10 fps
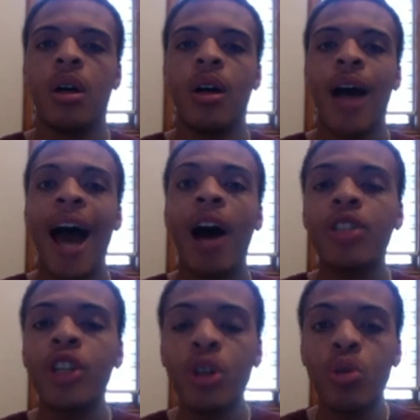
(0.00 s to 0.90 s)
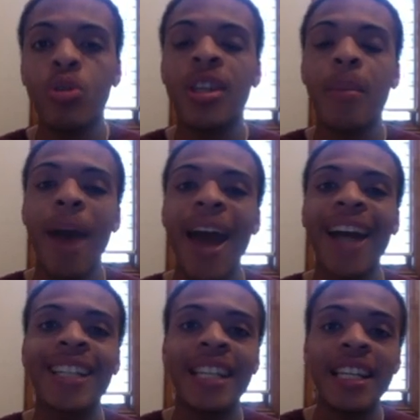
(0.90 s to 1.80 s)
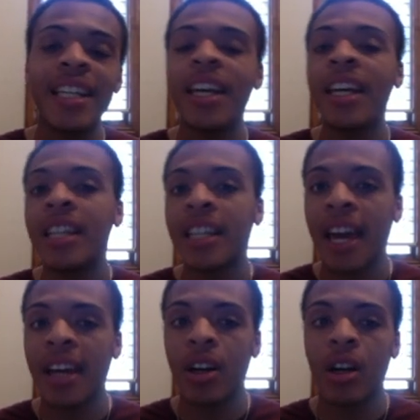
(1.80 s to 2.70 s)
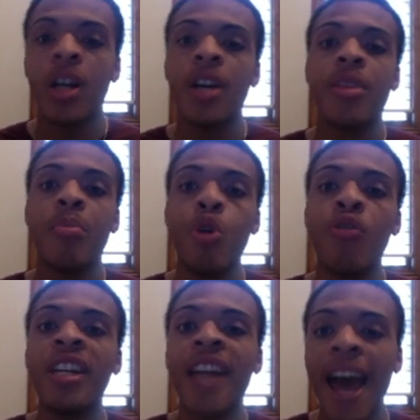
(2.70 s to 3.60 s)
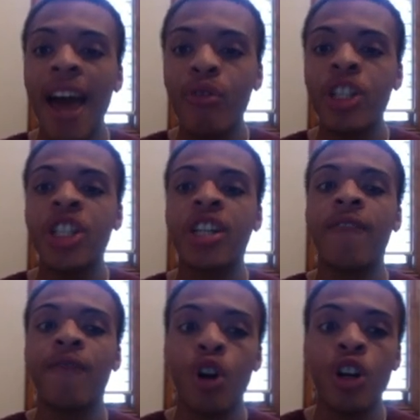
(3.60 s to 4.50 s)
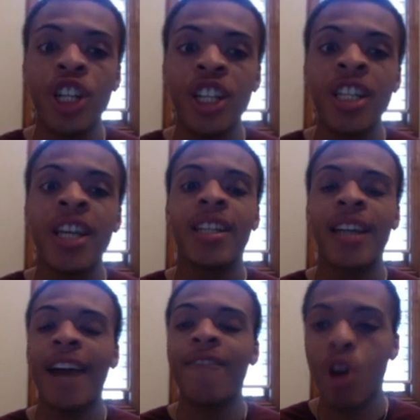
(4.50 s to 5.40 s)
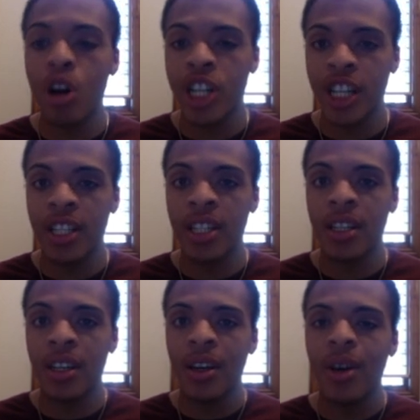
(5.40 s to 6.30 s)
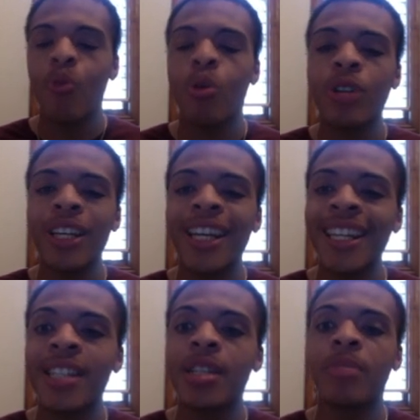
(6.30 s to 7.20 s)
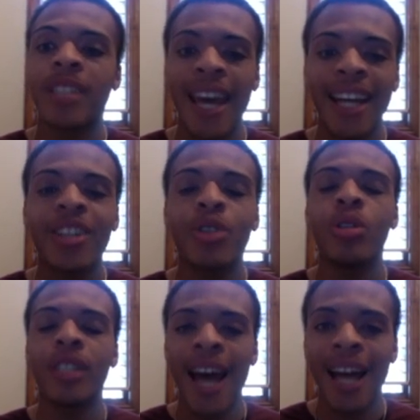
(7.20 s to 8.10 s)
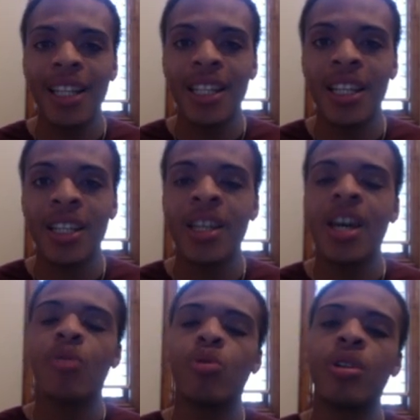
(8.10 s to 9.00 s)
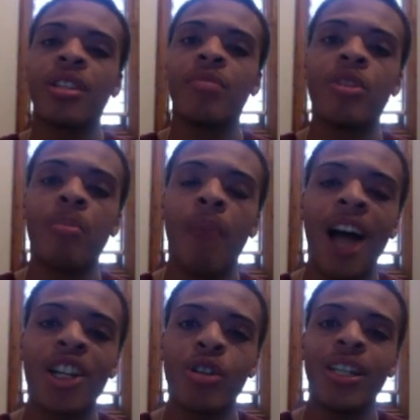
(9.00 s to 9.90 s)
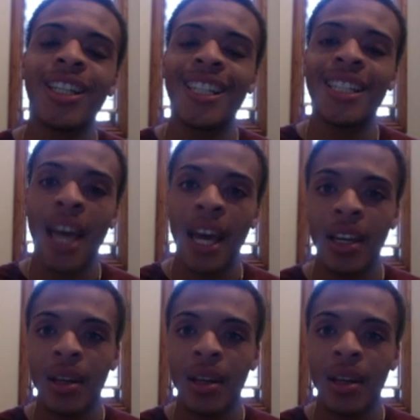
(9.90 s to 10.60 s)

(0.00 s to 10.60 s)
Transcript: how to use the MACD indicator, the moving average convergence divergence. We're going to get some technical analysis with some gematria today.